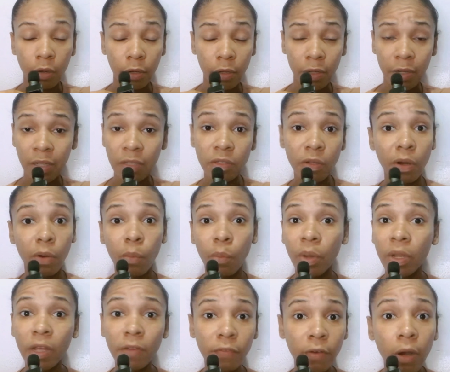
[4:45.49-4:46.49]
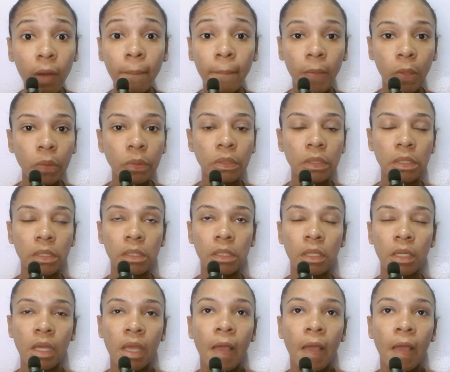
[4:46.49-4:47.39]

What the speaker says: on your debt or whatever amount.